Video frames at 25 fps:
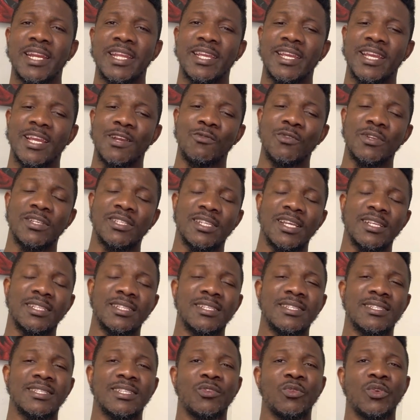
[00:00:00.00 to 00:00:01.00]
here we say
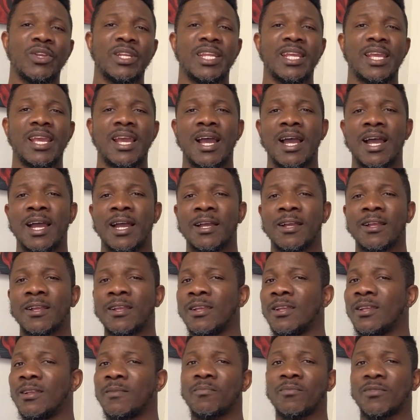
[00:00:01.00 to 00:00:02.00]
things the way they are.
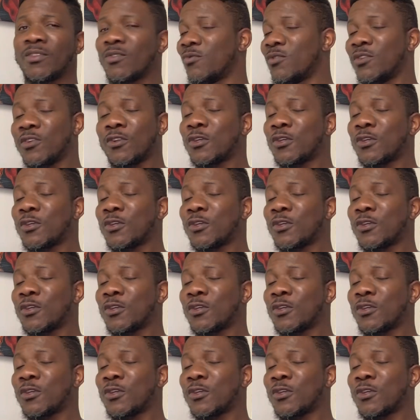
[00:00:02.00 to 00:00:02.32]
We